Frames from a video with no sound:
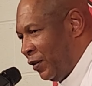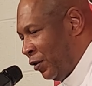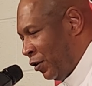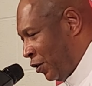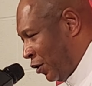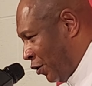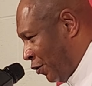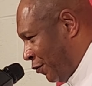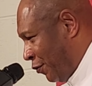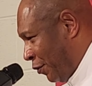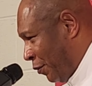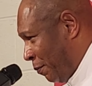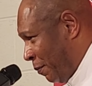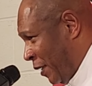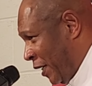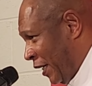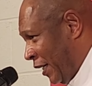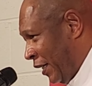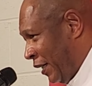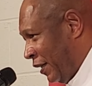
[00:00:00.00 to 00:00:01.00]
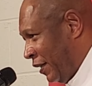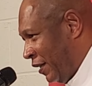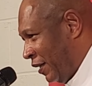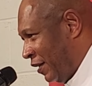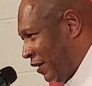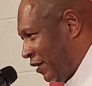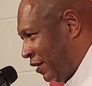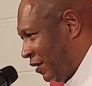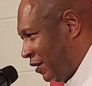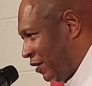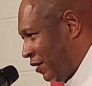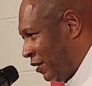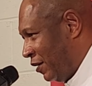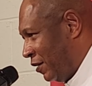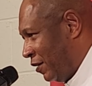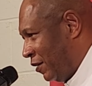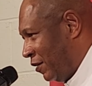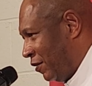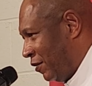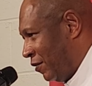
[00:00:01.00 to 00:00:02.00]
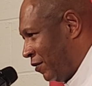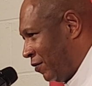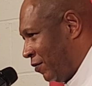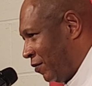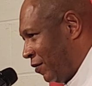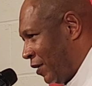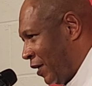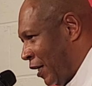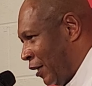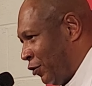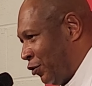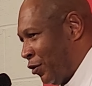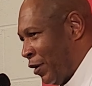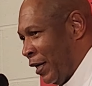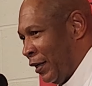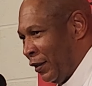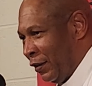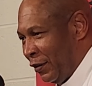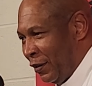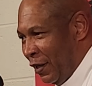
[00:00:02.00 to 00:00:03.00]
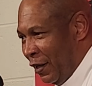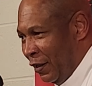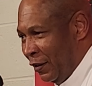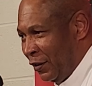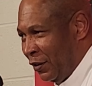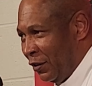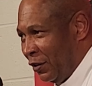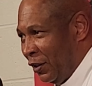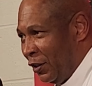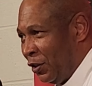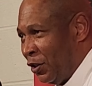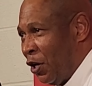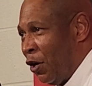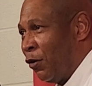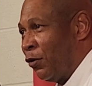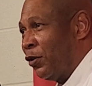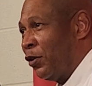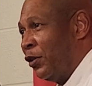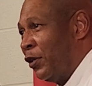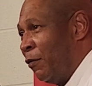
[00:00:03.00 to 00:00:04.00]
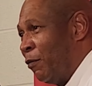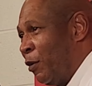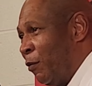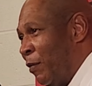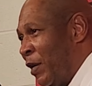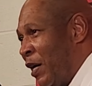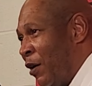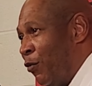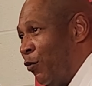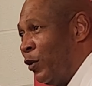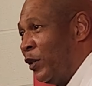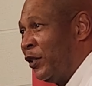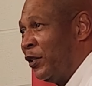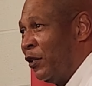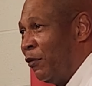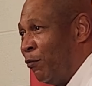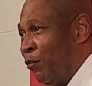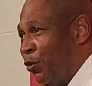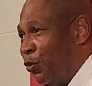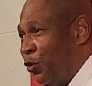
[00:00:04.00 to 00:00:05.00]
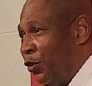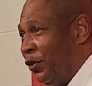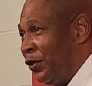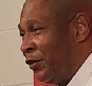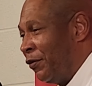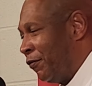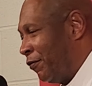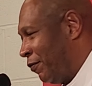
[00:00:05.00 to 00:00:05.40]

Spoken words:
You know, for me, I try to constantly talk to them about what's important.